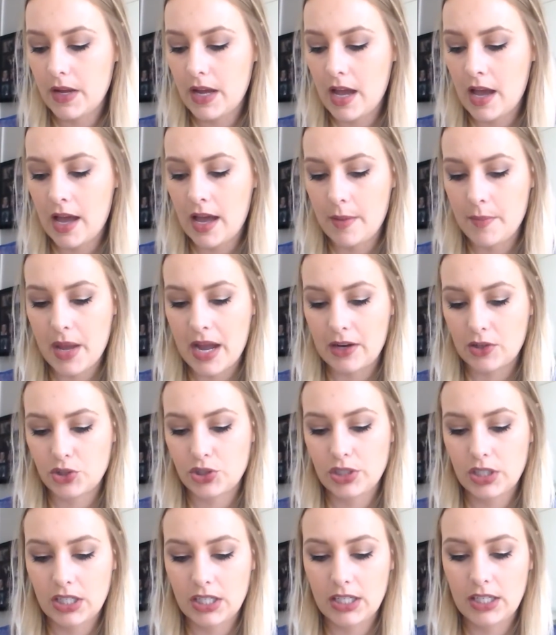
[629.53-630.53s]

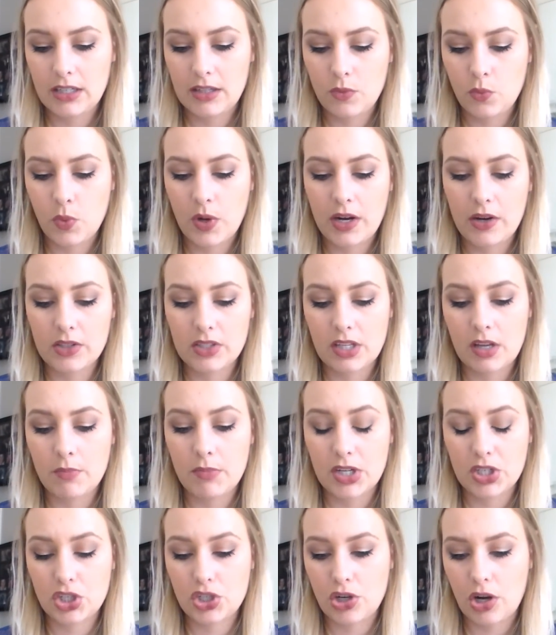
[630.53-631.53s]
actually wears a
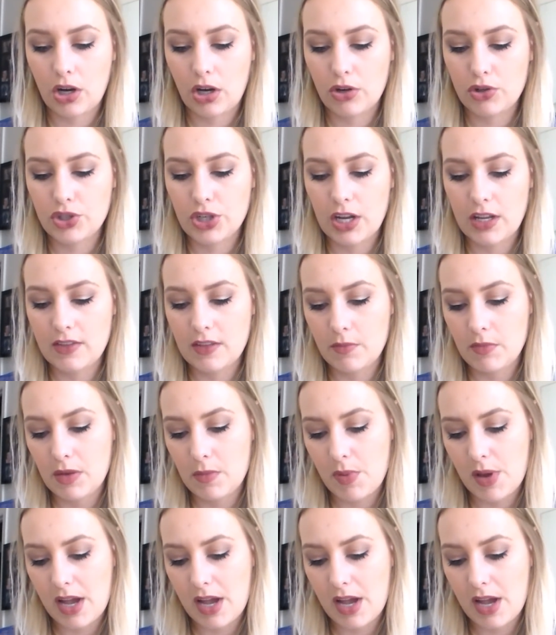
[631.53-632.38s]
much darker shade than me,